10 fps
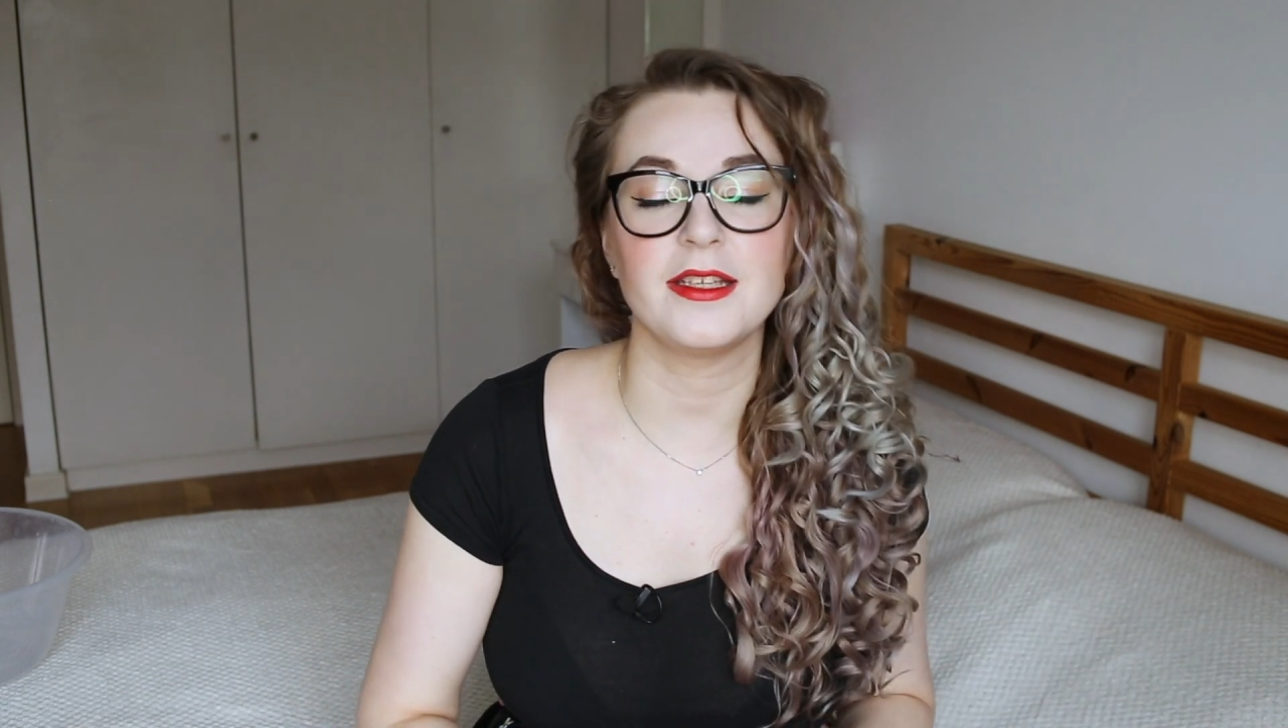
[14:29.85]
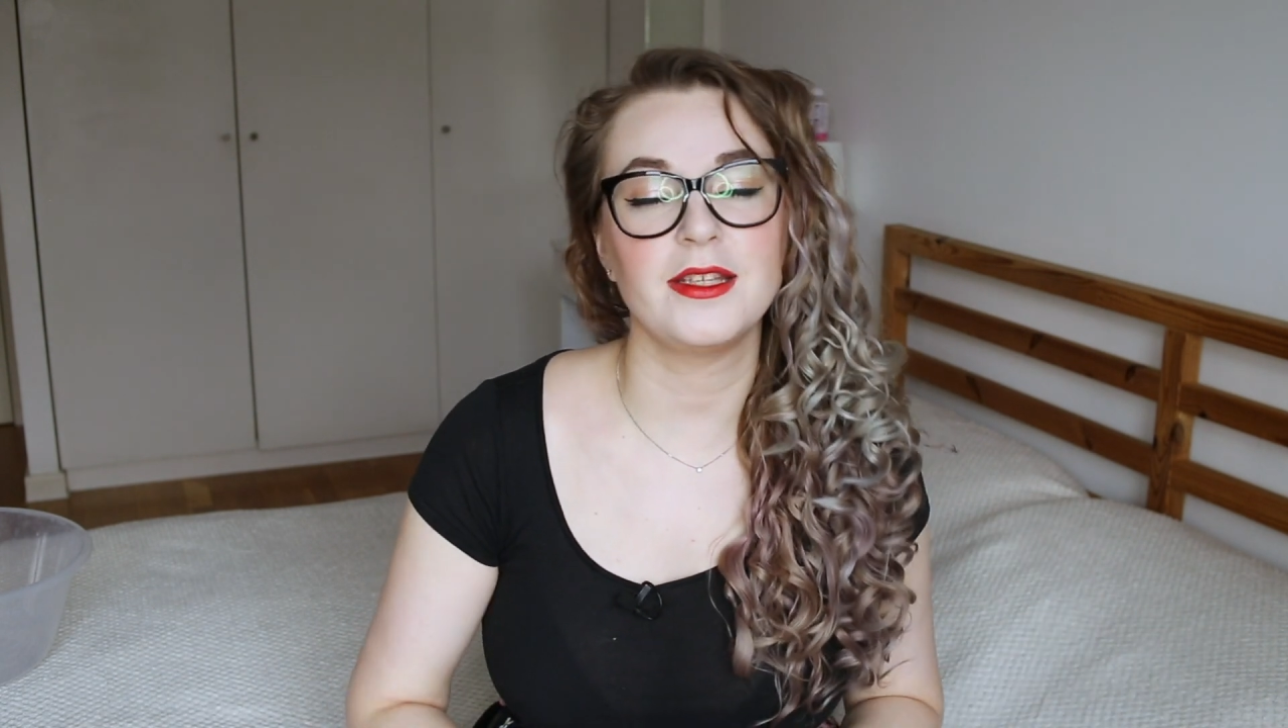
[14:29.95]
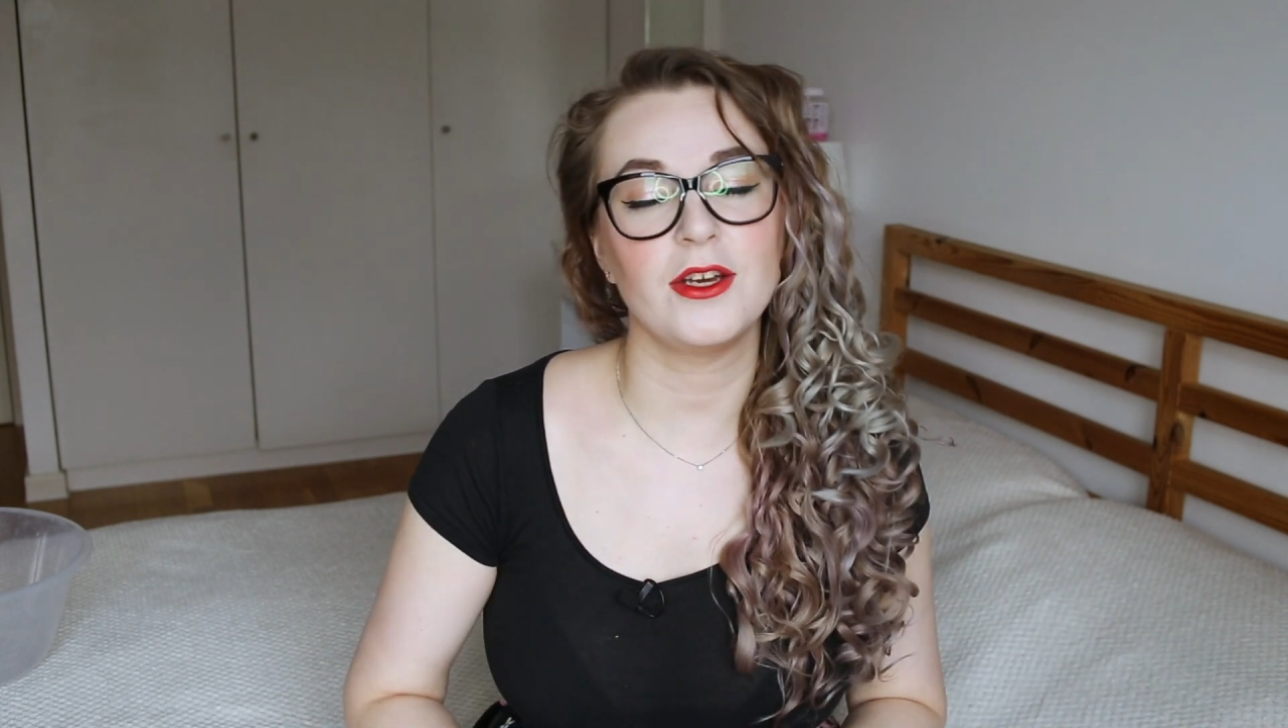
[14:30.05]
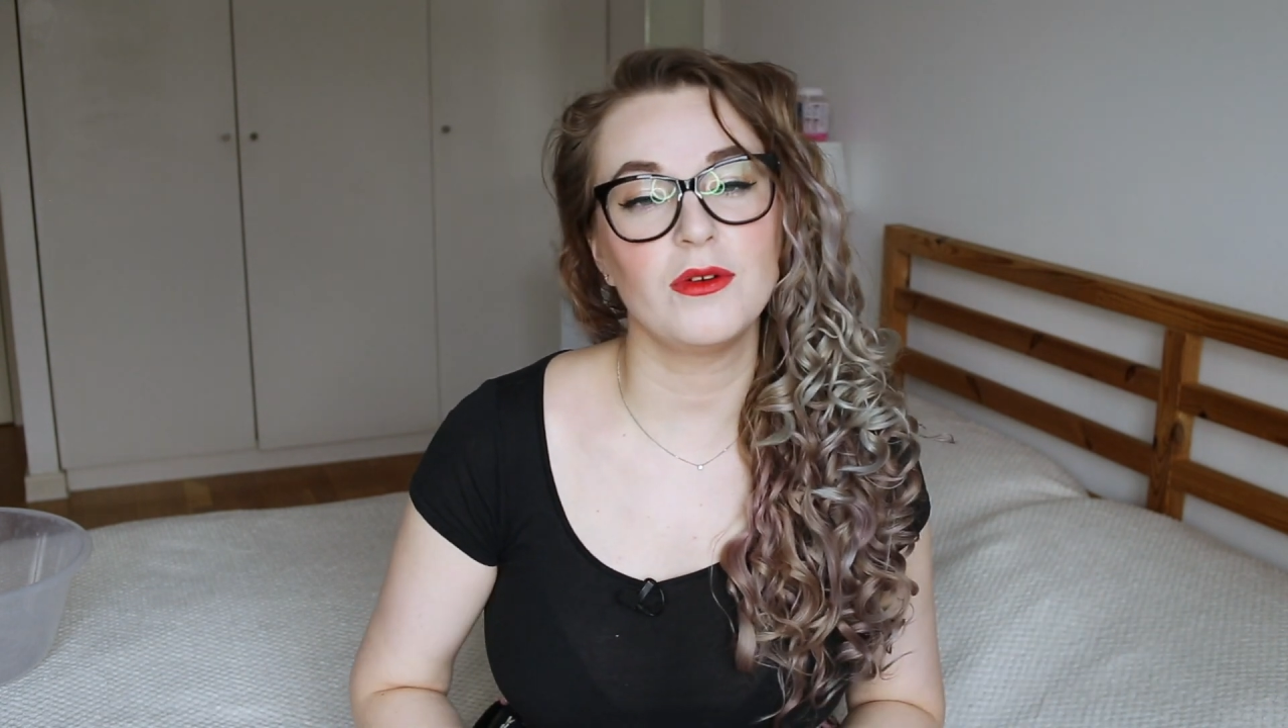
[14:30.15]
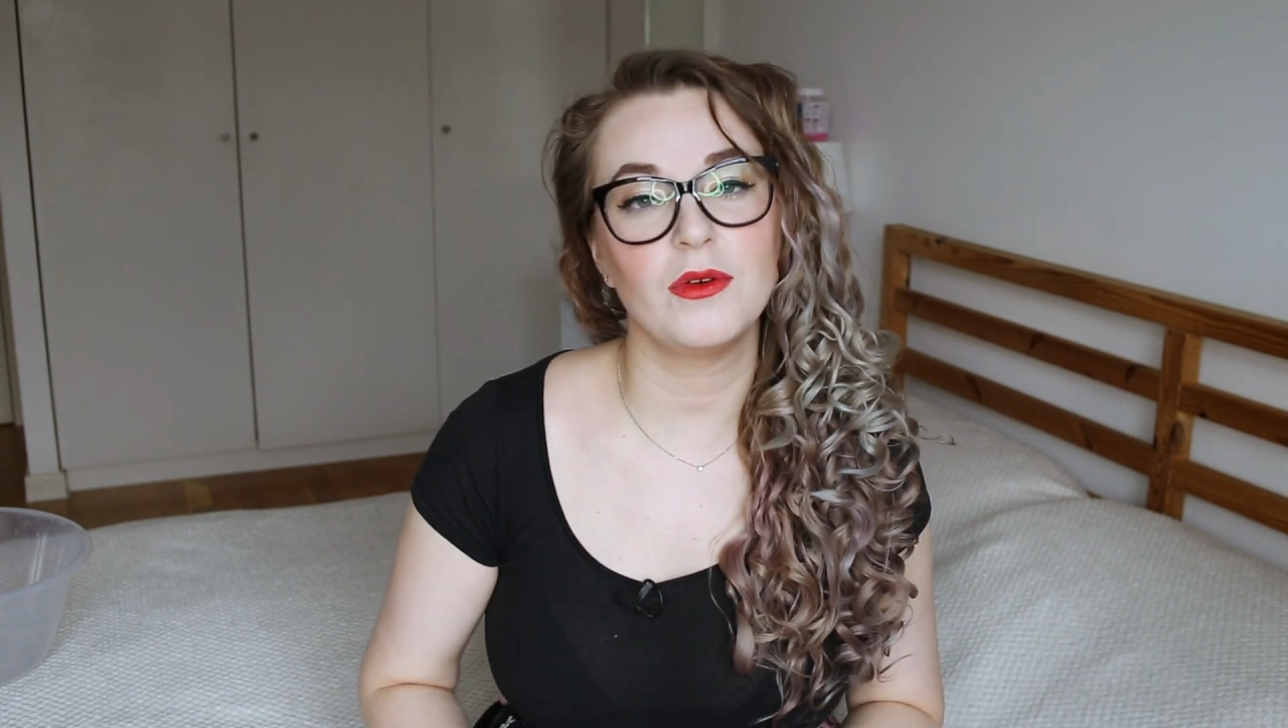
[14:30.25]

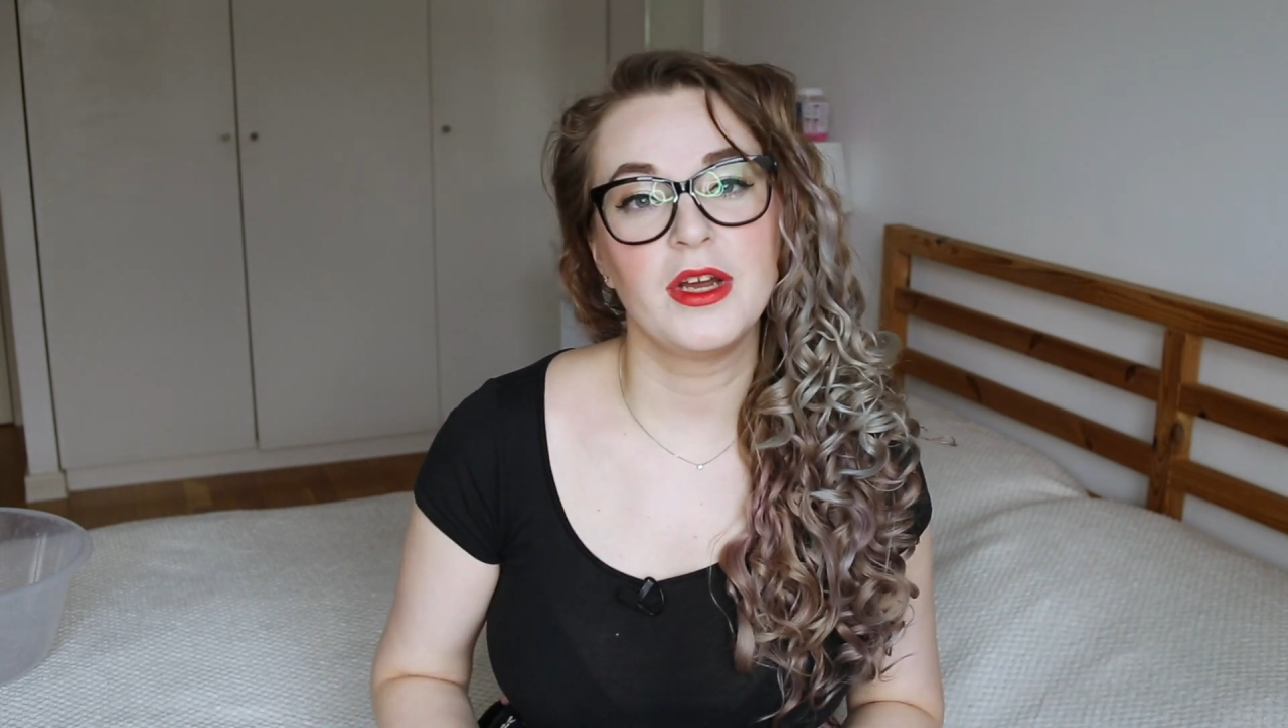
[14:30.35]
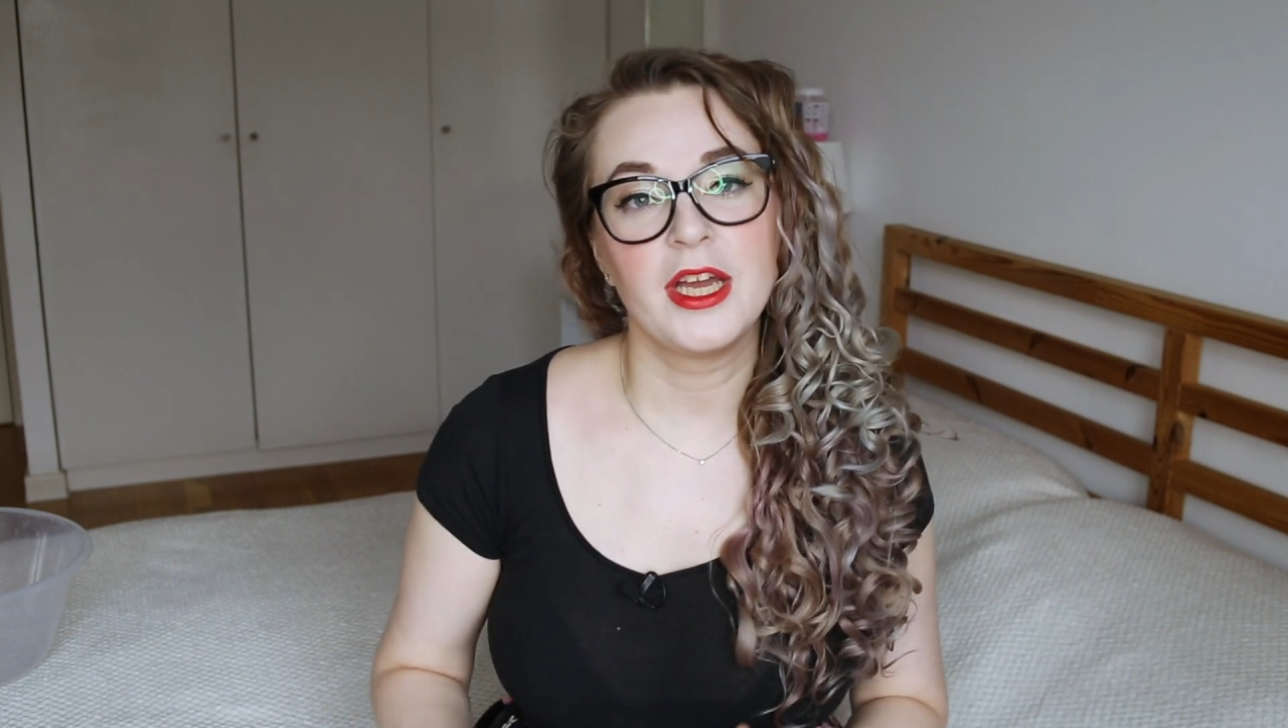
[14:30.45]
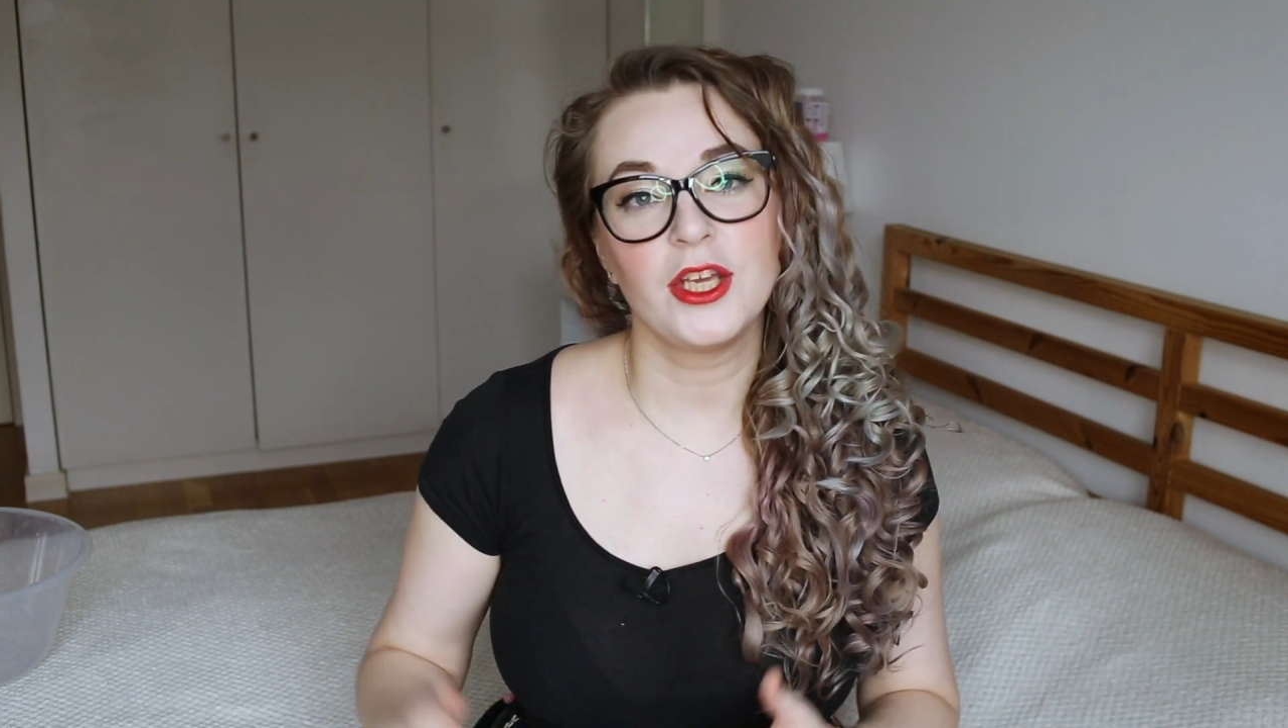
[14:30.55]
So